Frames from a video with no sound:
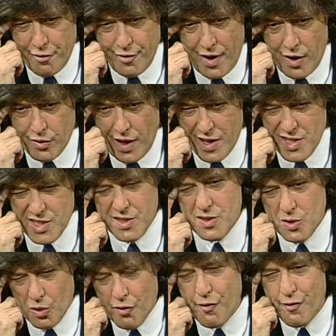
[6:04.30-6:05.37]
I found I
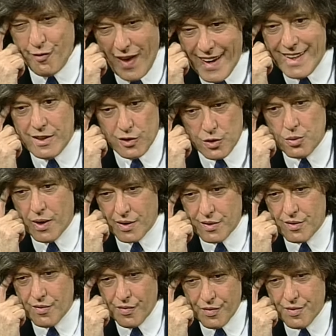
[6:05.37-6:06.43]
sort of fell into
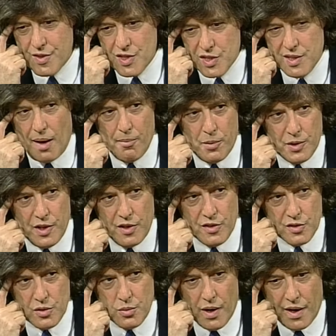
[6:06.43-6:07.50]
one, stumbled
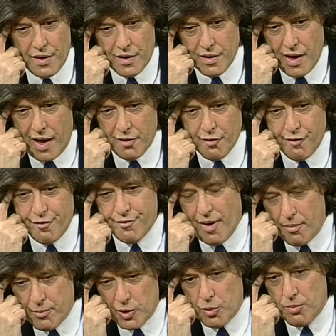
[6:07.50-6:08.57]
into one, and
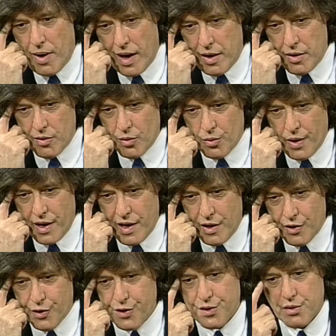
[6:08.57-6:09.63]
fumbled my
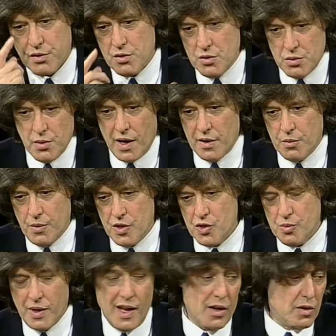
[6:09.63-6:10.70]
way through one,
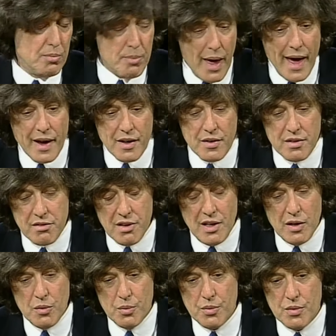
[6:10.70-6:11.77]
which when I looked back
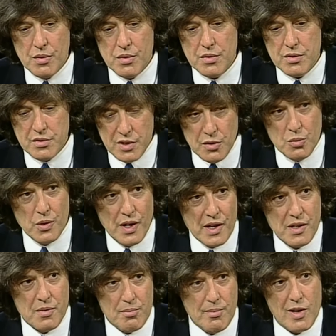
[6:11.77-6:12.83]
really did
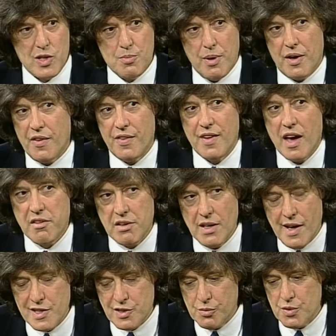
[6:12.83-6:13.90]
work much better than I
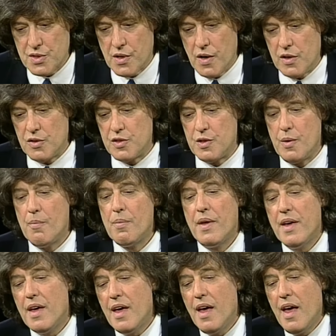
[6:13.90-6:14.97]
realized it was going to.
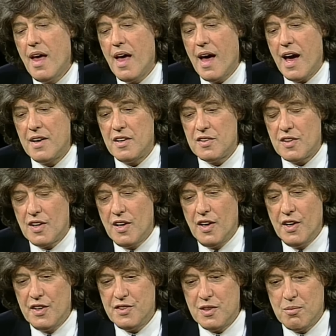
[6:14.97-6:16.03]
And it
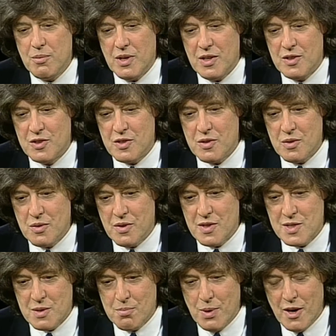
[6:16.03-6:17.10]
alerted me to
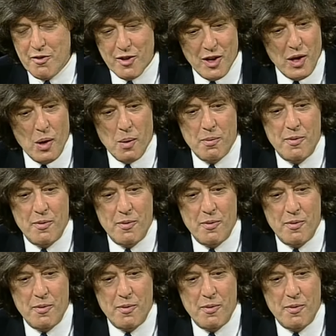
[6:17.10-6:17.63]
this perfectly